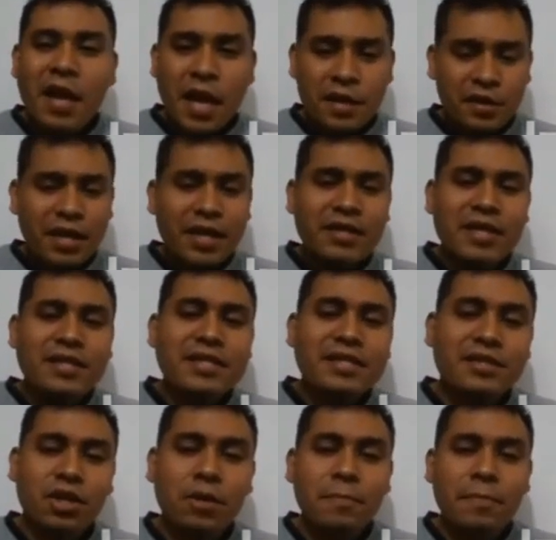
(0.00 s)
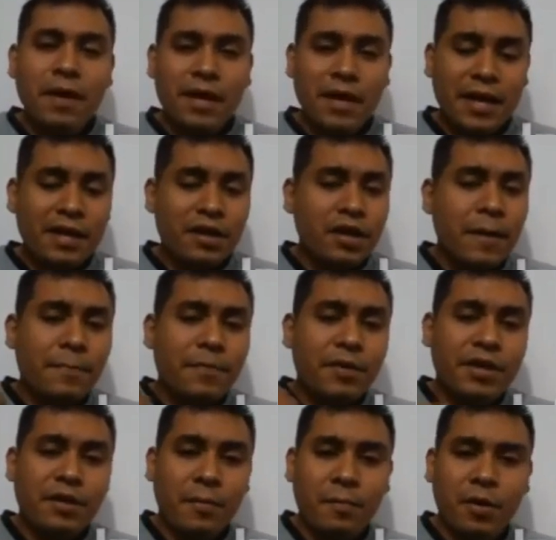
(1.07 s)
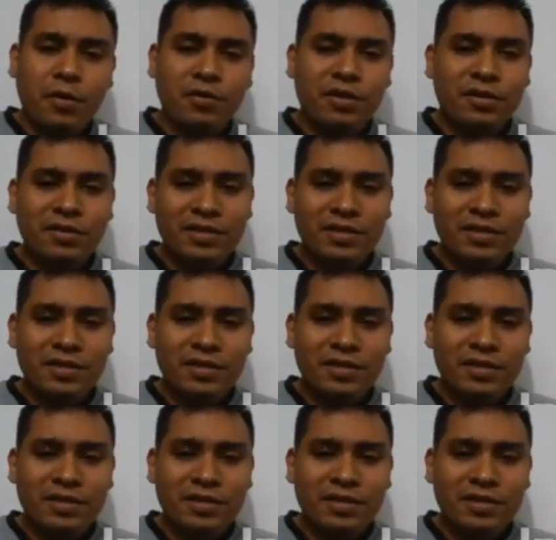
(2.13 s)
I'm gonna take this soap and I'm gonna put it on both.